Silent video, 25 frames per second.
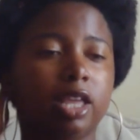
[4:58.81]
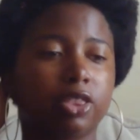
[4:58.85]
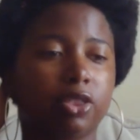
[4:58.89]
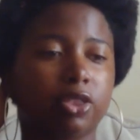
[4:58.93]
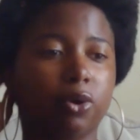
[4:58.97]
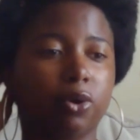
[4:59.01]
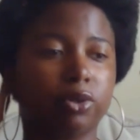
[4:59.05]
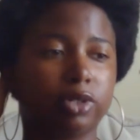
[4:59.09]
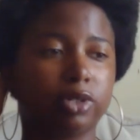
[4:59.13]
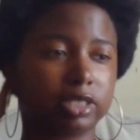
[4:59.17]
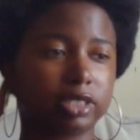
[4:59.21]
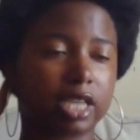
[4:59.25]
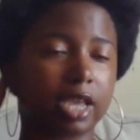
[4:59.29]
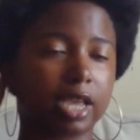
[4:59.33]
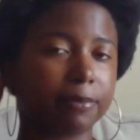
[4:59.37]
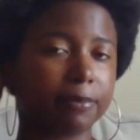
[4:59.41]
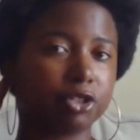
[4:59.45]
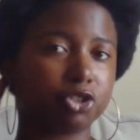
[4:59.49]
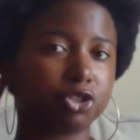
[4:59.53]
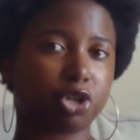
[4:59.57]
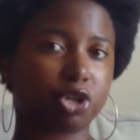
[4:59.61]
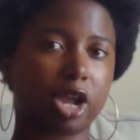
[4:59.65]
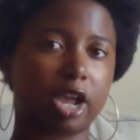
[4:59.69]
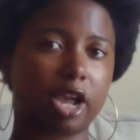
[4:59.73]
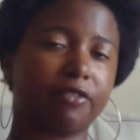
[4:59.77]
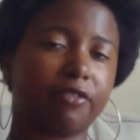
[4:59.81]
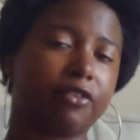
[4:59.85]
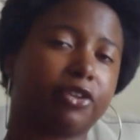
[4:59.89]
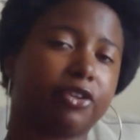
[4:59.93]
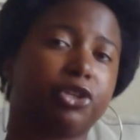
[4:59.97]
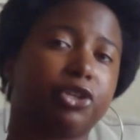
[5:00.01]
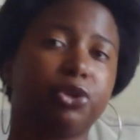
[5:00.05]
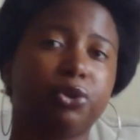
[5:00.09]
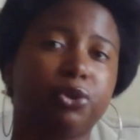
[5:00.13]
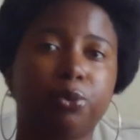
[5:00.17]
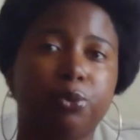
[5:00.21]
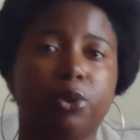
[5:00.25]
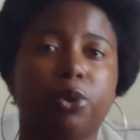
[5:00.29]
the only type of
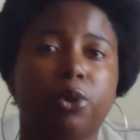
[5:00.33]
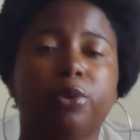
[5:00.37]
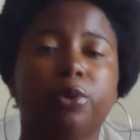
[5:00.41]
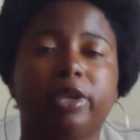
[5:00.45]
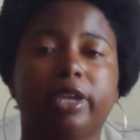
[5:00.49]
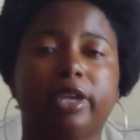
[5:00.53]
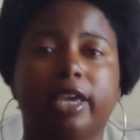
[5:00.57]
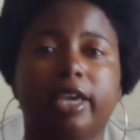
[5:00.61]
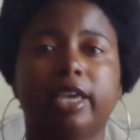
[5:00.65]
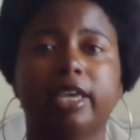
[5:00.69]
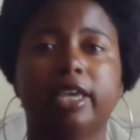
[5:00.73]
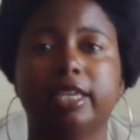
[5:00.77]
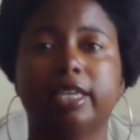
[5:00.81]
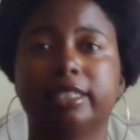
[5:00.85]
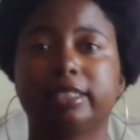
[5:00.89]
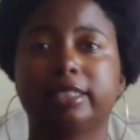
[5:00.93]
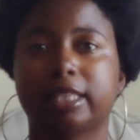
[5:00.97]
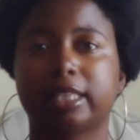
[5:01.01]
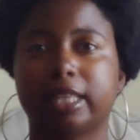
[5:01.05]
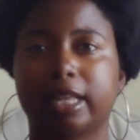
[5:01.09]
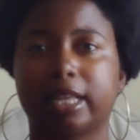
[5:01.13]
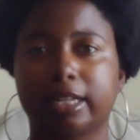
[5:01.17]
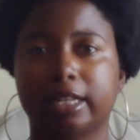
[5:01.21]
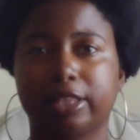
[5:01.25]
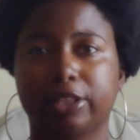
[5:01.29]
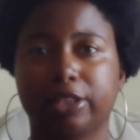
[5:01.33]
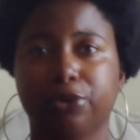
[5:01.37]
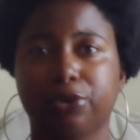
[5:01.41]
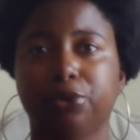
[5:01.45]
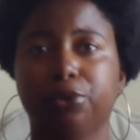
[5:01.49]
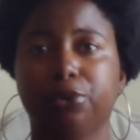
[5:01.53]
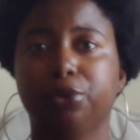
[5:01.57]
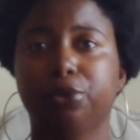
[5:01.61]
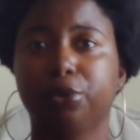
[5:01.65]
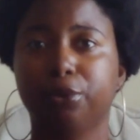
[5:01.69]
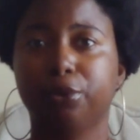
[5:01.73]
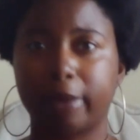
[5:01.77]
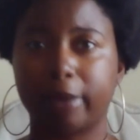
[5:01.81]
traffic you will get is a lot of the
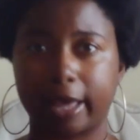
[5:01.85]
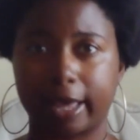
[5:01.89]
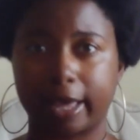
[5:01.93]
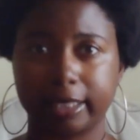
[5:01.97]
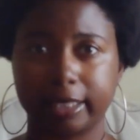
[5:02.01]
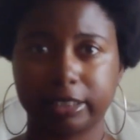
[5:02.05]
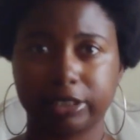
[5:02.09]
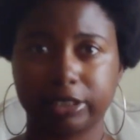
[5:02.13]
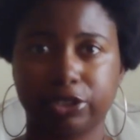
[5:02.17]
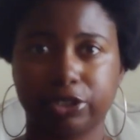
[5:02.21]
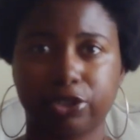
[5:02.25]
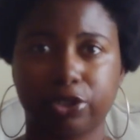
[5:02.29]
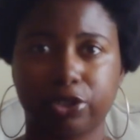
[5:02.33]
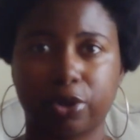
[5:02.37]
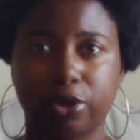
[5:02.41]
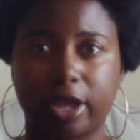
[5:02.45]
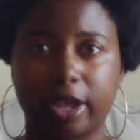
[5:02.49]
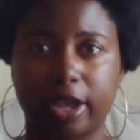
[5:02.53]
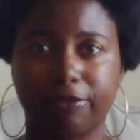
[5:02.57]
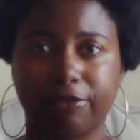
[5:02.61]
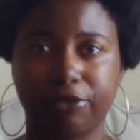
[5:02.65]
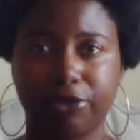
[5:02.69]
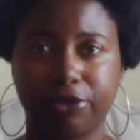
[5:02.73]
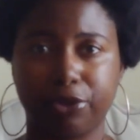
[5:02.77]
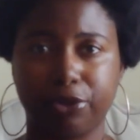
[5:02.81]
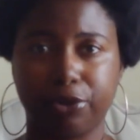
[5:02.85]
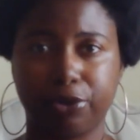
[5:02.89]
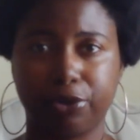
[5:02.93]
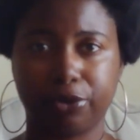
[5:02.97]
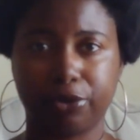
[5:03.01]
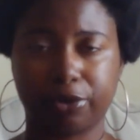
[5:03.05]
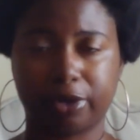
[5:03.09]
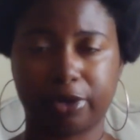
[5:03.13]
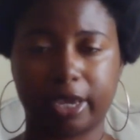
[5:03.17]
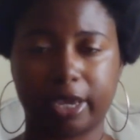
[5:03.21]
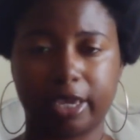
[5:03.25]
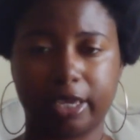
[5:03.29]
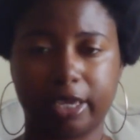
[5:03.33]
Google bots, after you
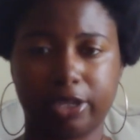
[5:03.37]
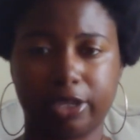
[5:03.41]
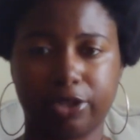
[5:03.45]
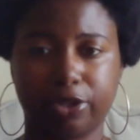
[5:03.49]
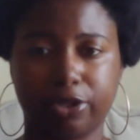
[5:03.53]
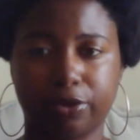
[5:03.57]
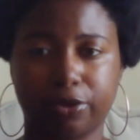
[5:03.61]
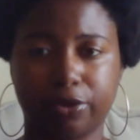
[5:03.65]
create,